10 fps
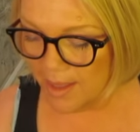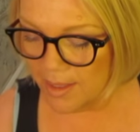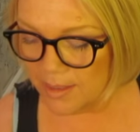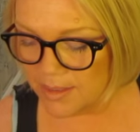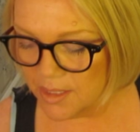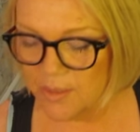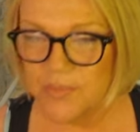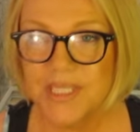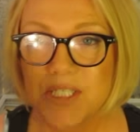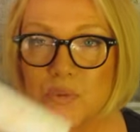And
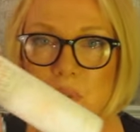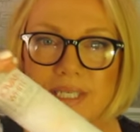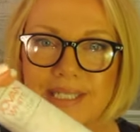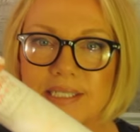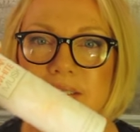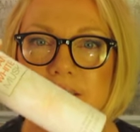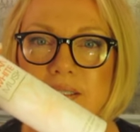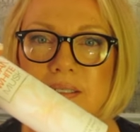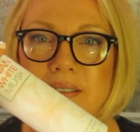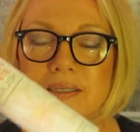um, this one
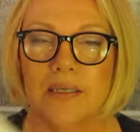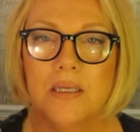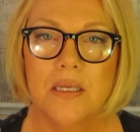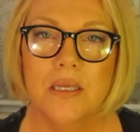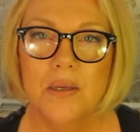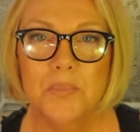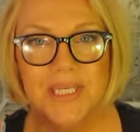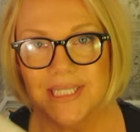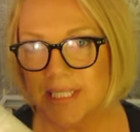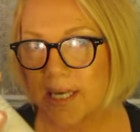isn't, but
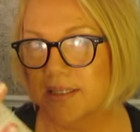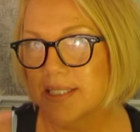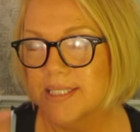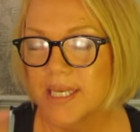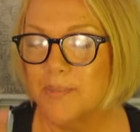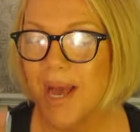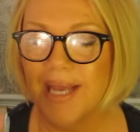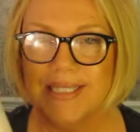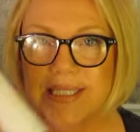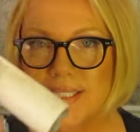it's got the same
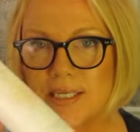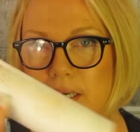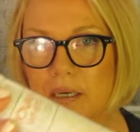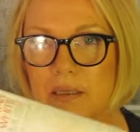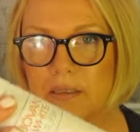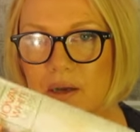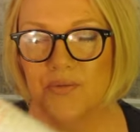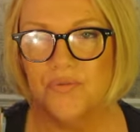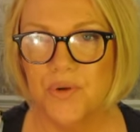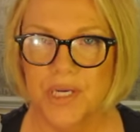idea
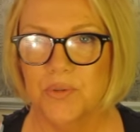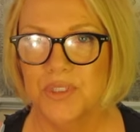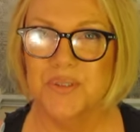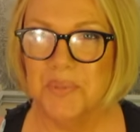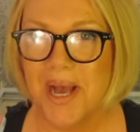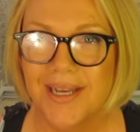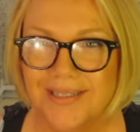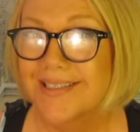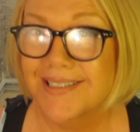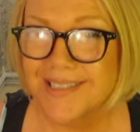of fragrance
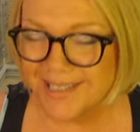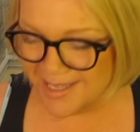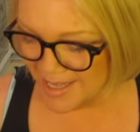behind it.